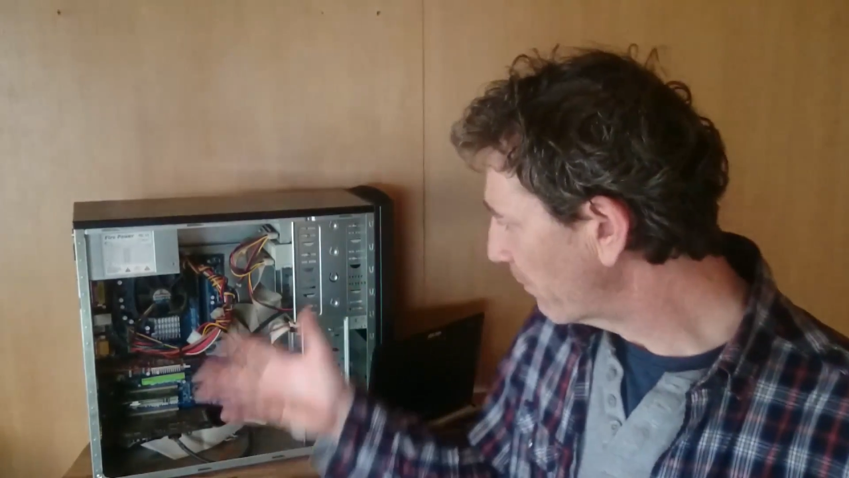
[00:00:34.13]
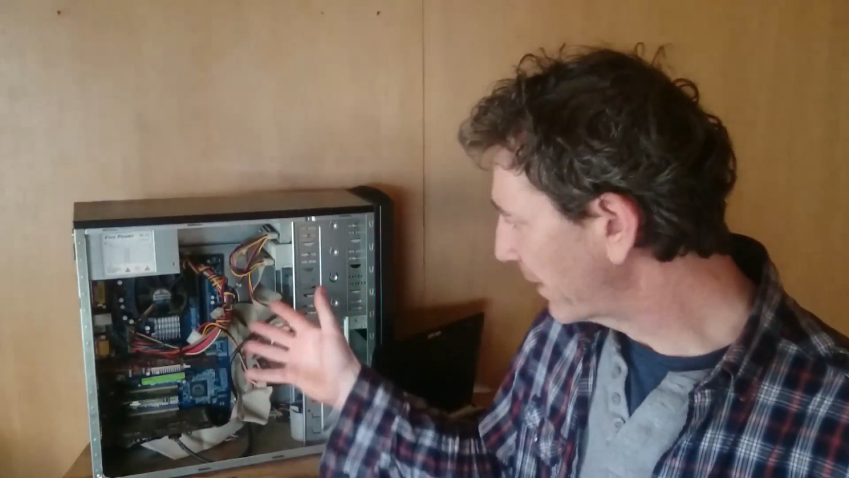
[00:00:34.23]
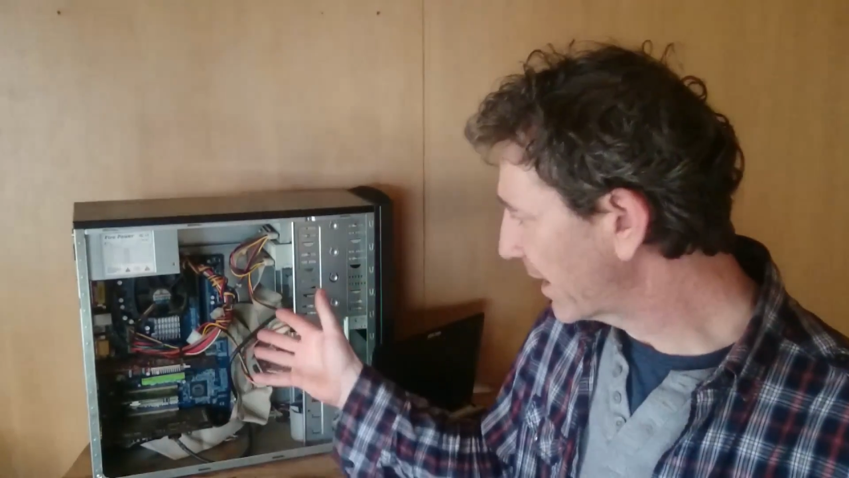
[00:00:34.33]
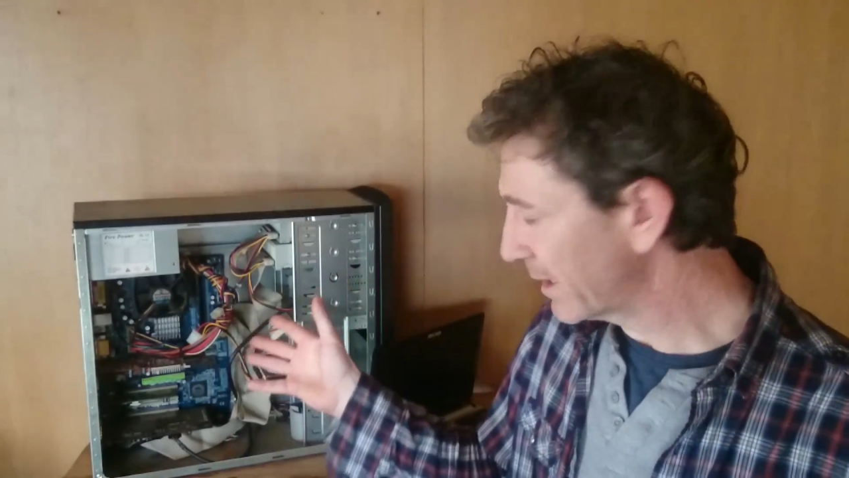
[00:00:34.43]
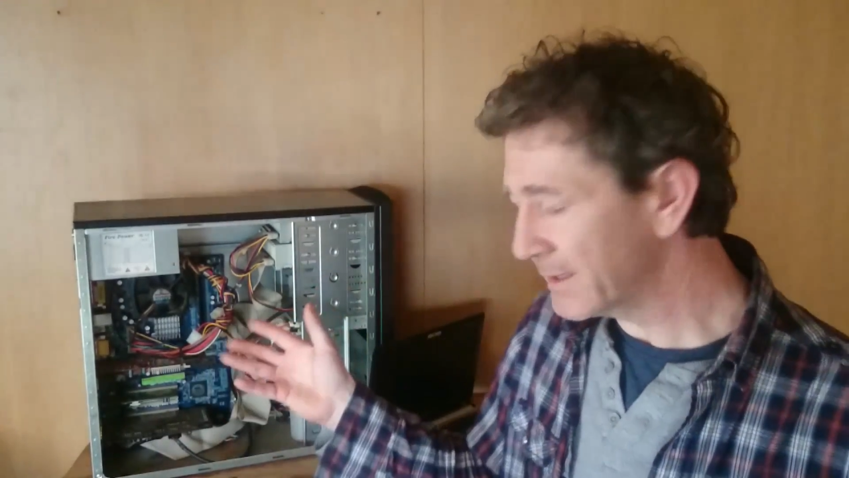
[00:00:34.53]

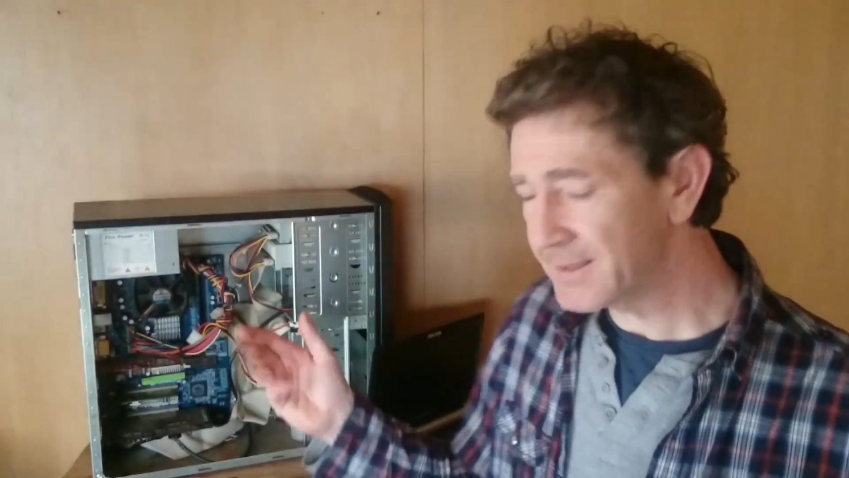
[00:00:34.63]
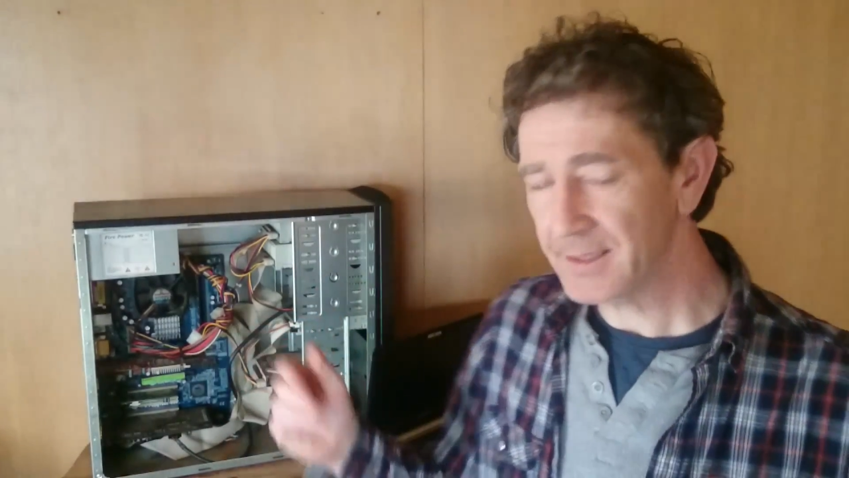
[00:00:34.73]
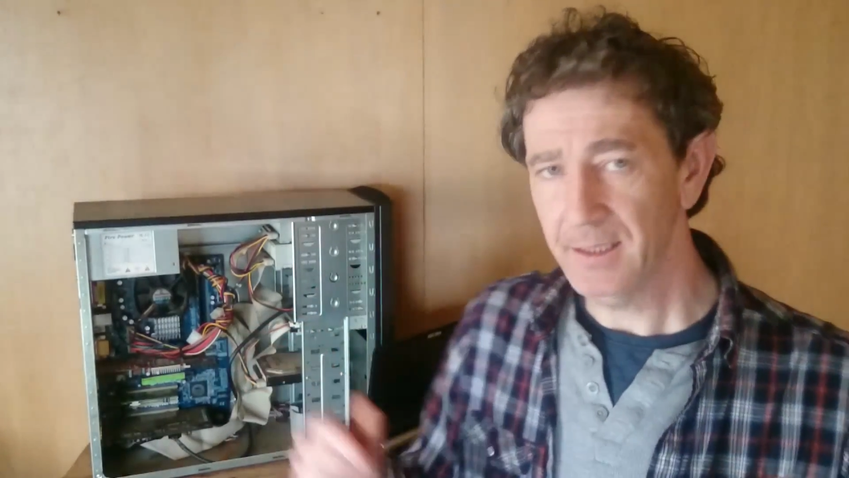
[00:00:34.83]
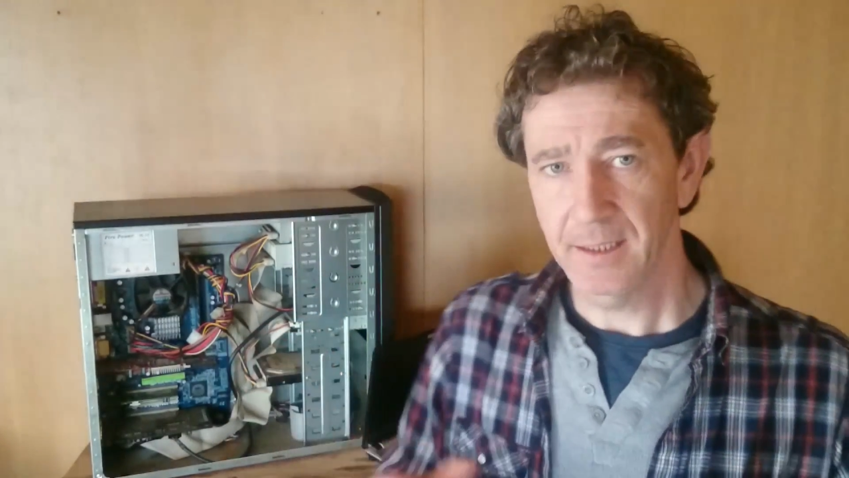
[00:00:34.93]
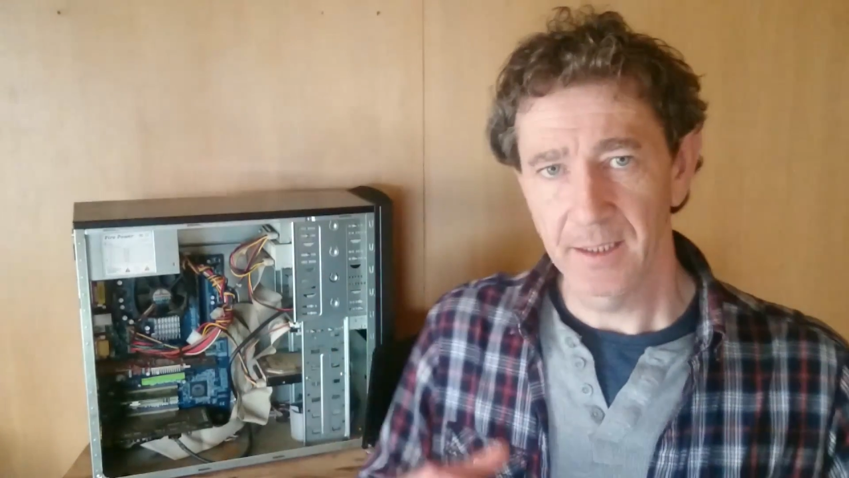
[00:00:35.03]

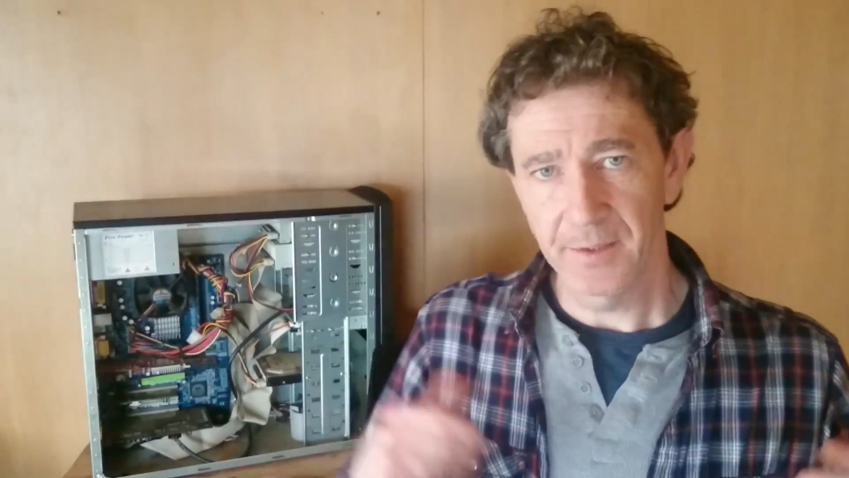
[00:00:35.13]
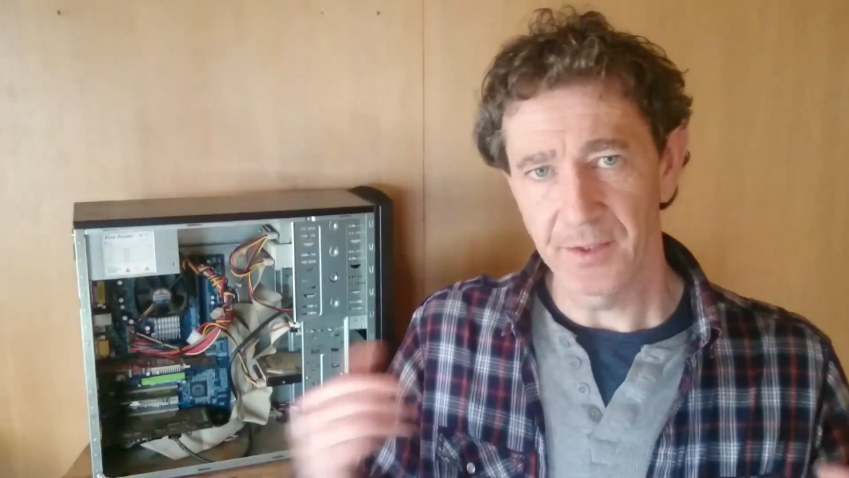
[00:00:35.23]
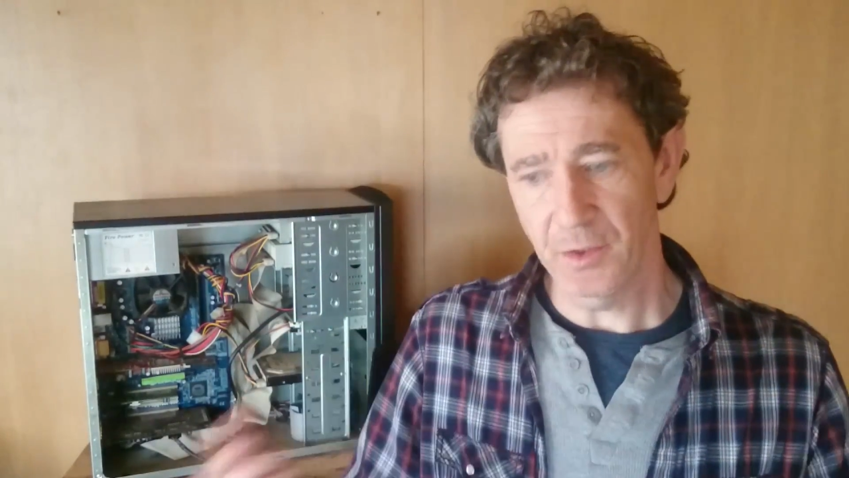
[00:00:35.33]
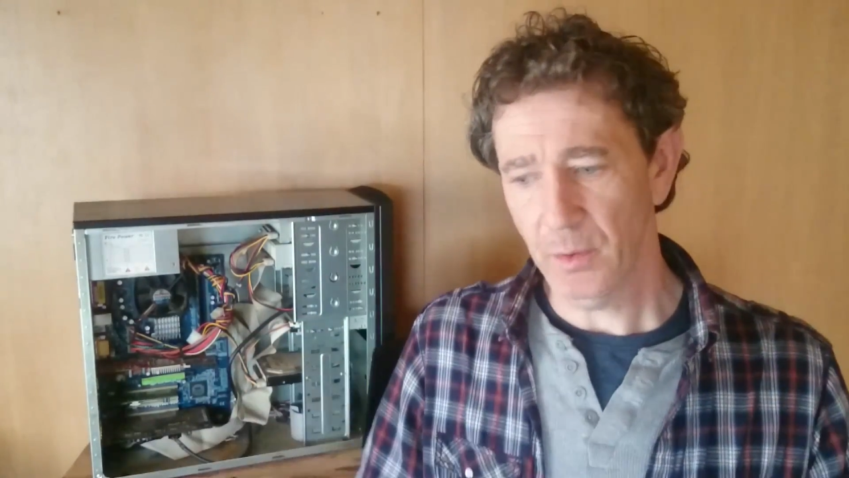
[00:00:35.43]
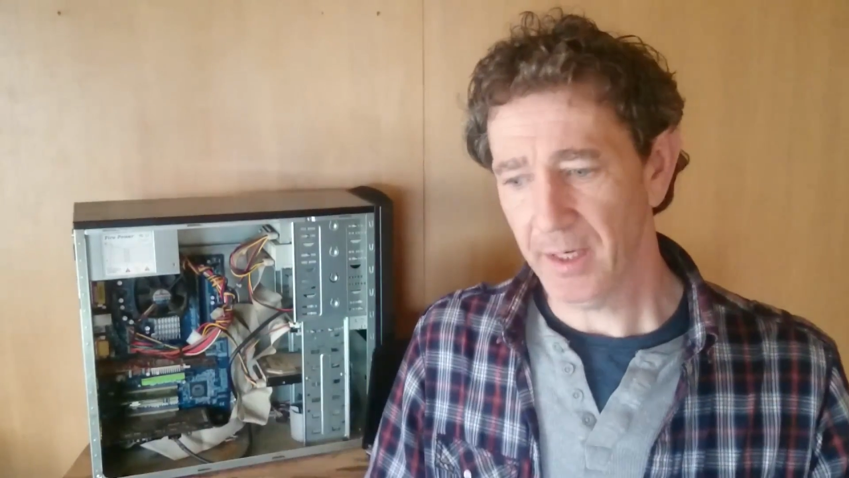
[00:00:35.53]
because the new